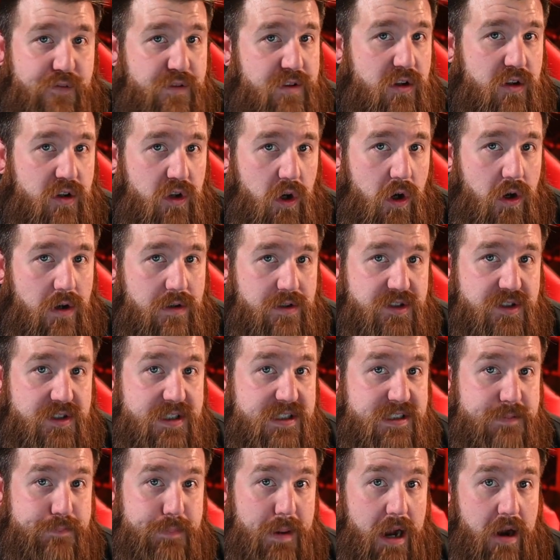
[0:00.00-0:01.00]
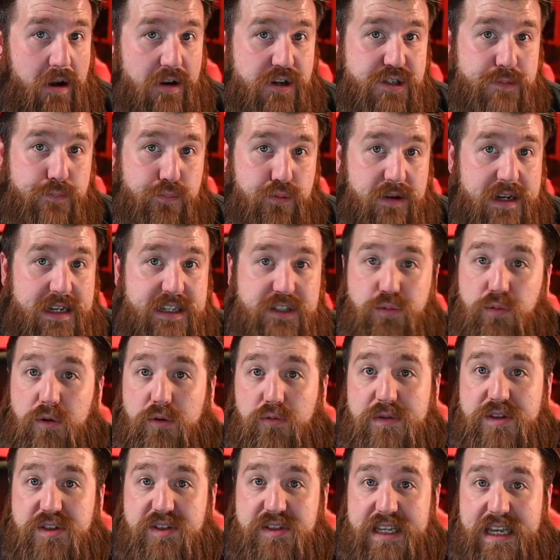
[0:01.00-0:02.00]
for the calls this parish priest
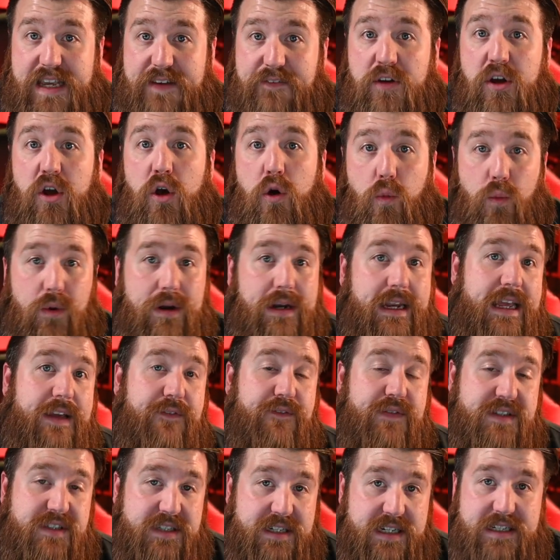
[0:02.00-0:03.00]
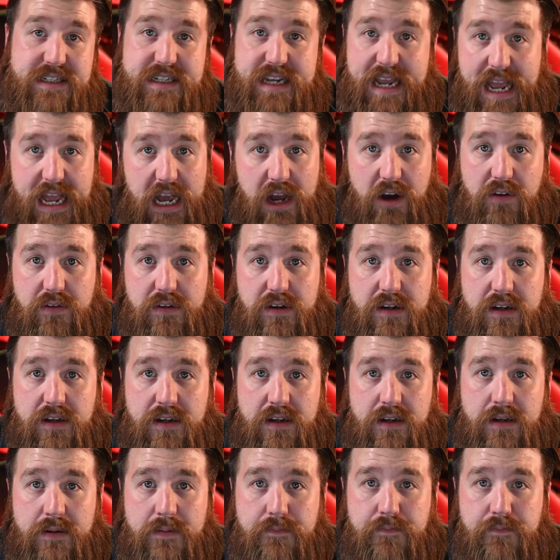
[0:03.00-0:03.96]
would receive when he visited town.